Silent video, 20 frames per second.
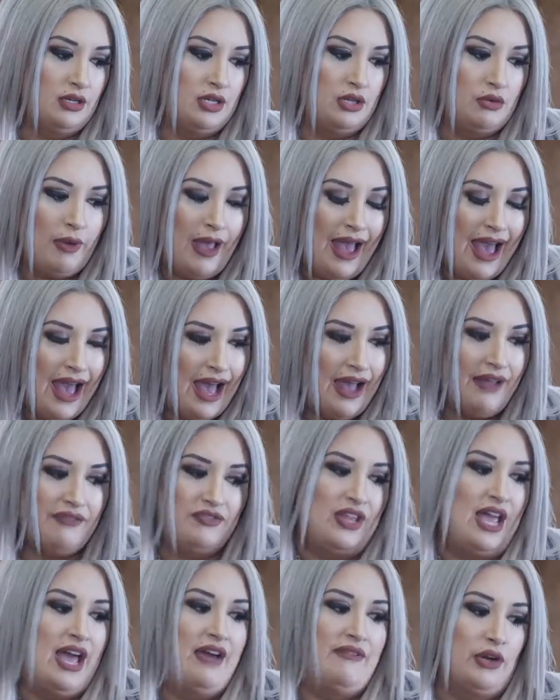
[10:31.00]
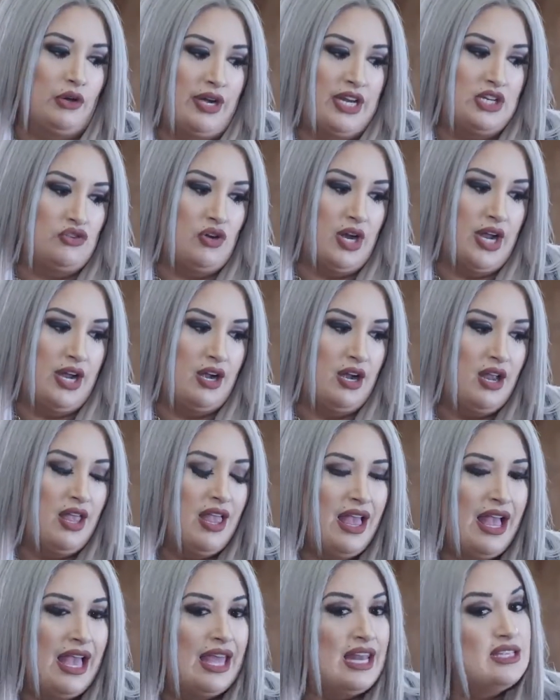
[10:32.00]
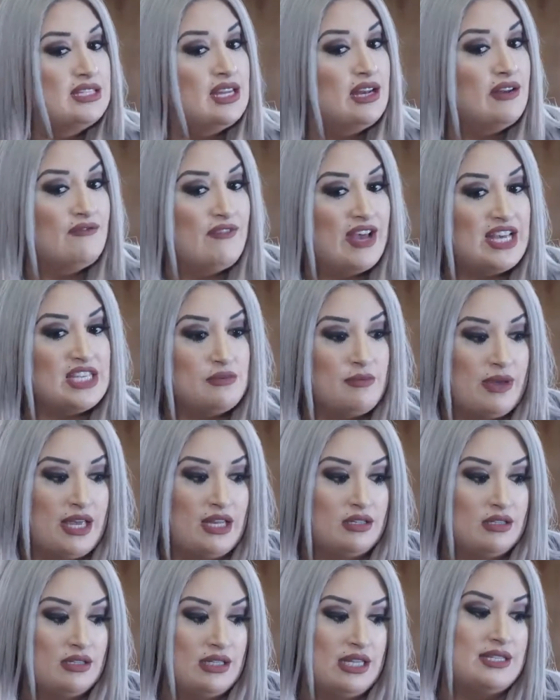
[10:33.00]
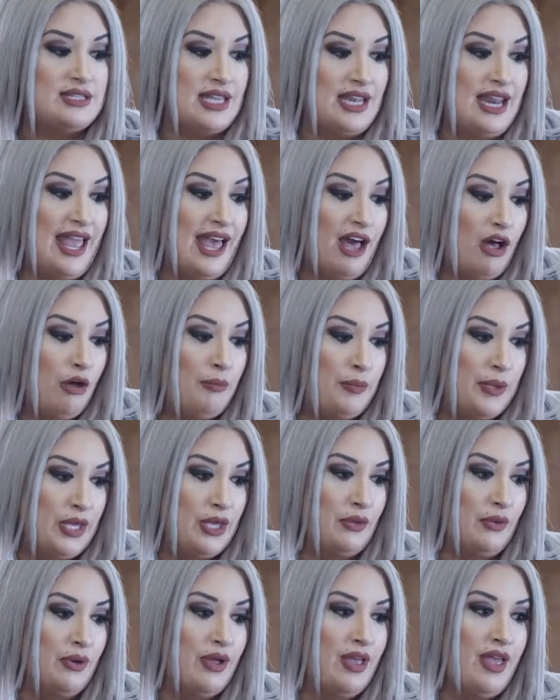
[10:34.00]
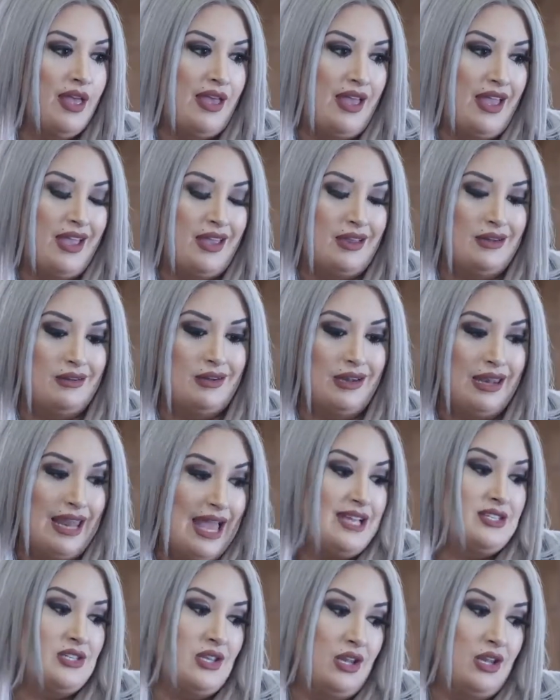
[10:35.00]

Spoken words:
You have to have a great dryer. And it's an investment that's gonna help you and last a